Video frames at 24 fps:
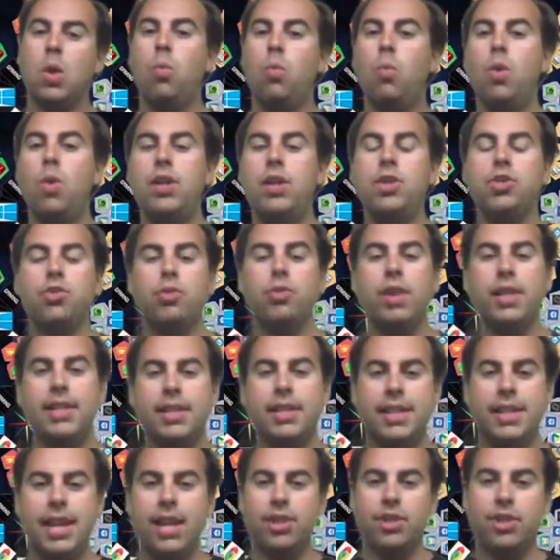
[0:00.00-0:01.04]
One trend
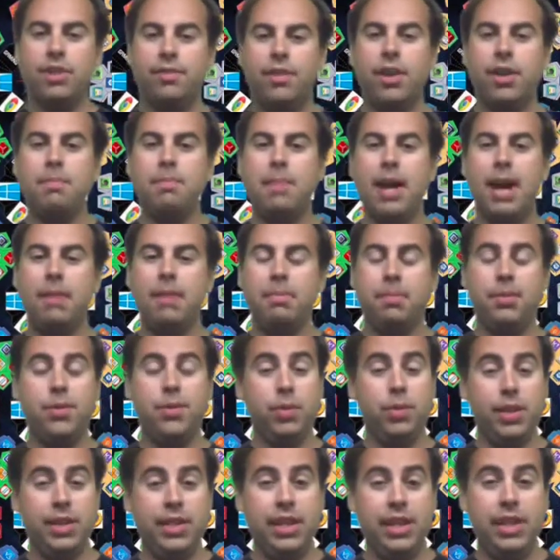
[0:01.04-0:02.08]
that's actually very popular between